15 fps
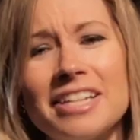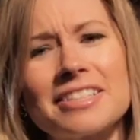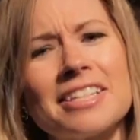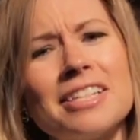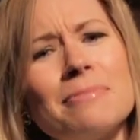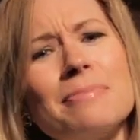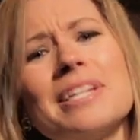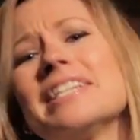It's
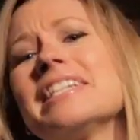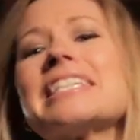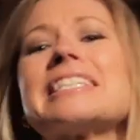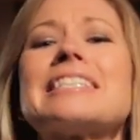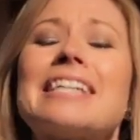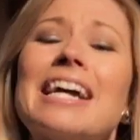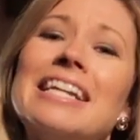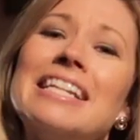going to be an
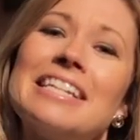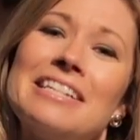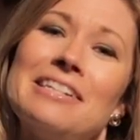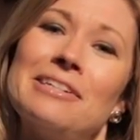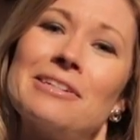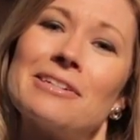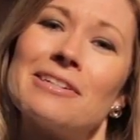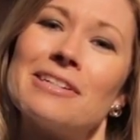exciting
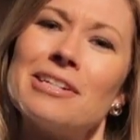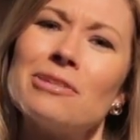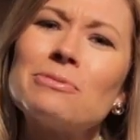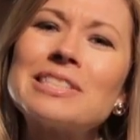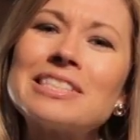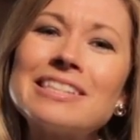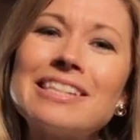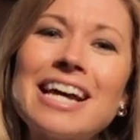year. It
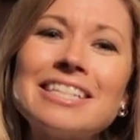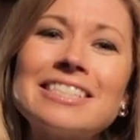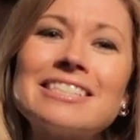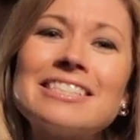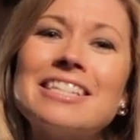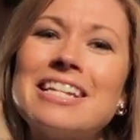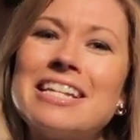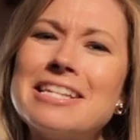was less
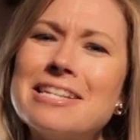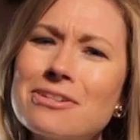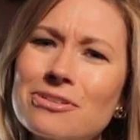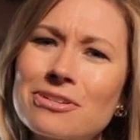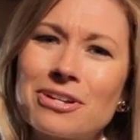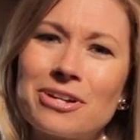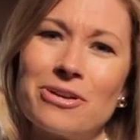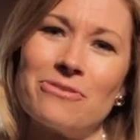than a
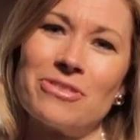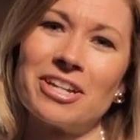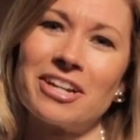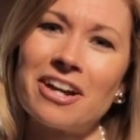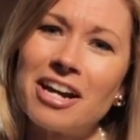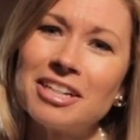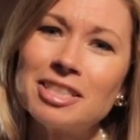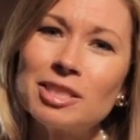year ago that
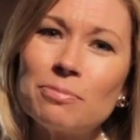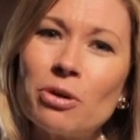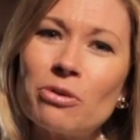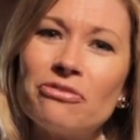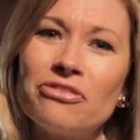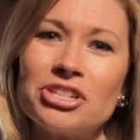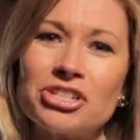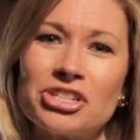God spoke
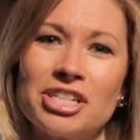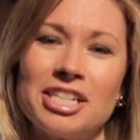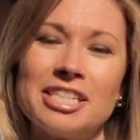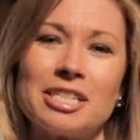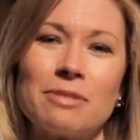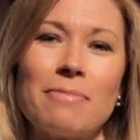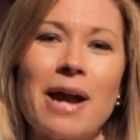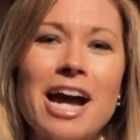vision
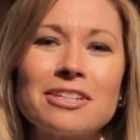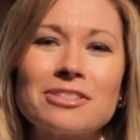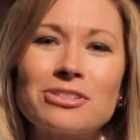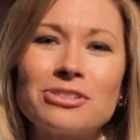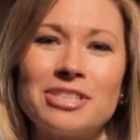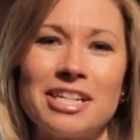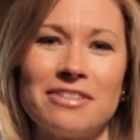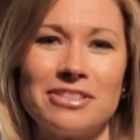into
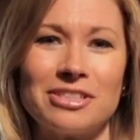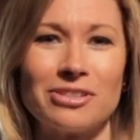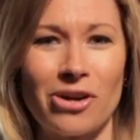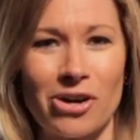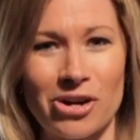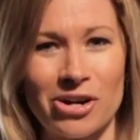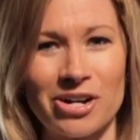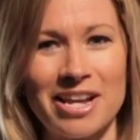Pastor David's
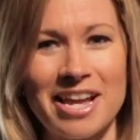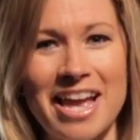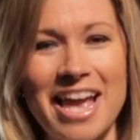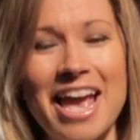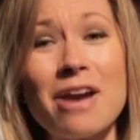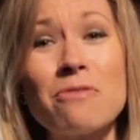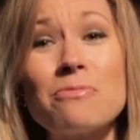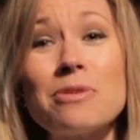heart,
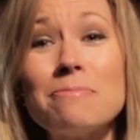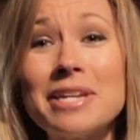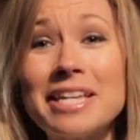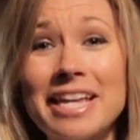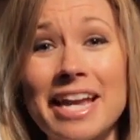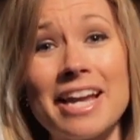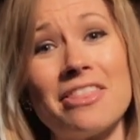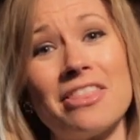and we
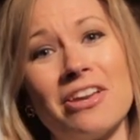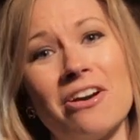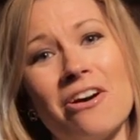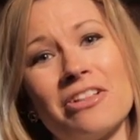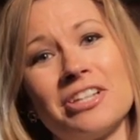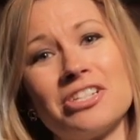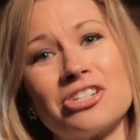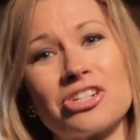began the
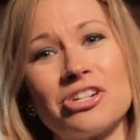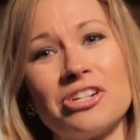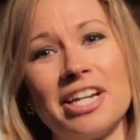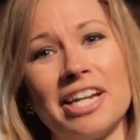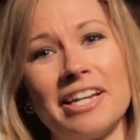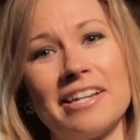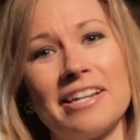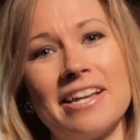all-in
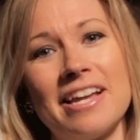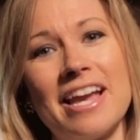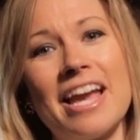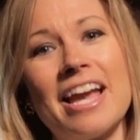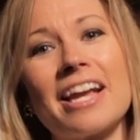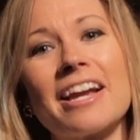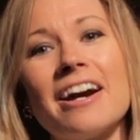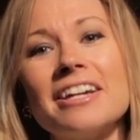journey.
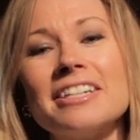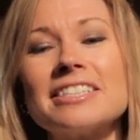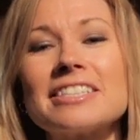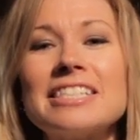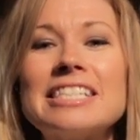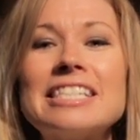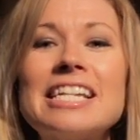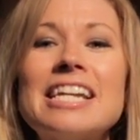And God is
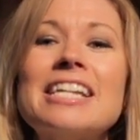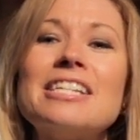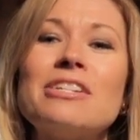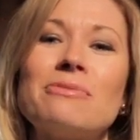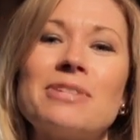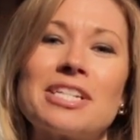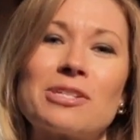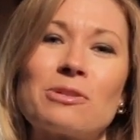
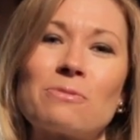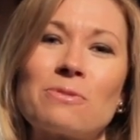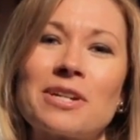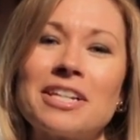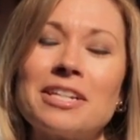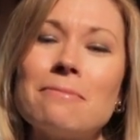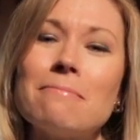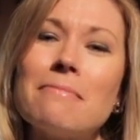continuing to
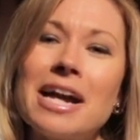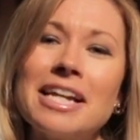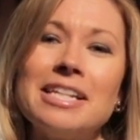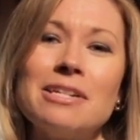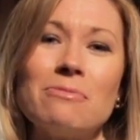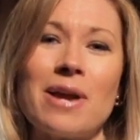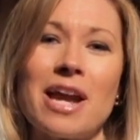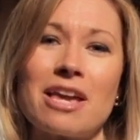work in a
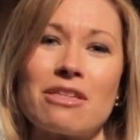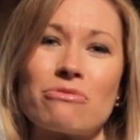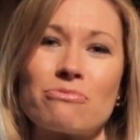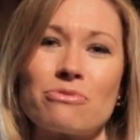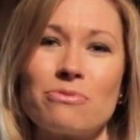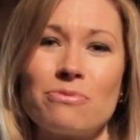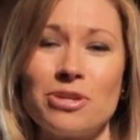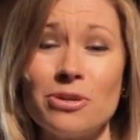mighty way
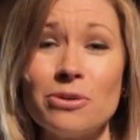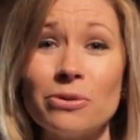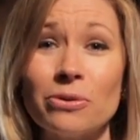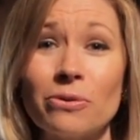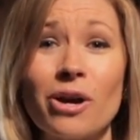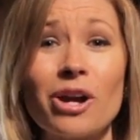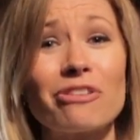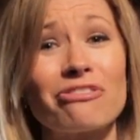through
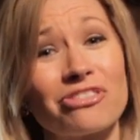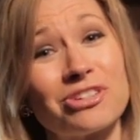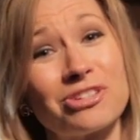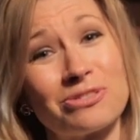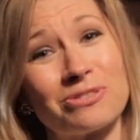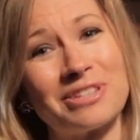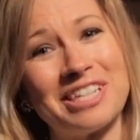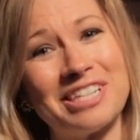you, our
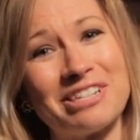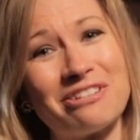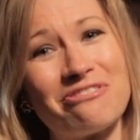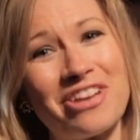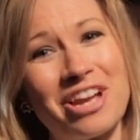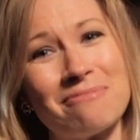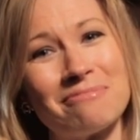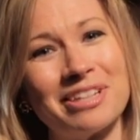First Orlando
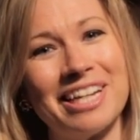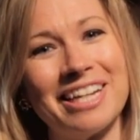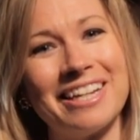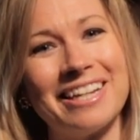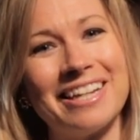family.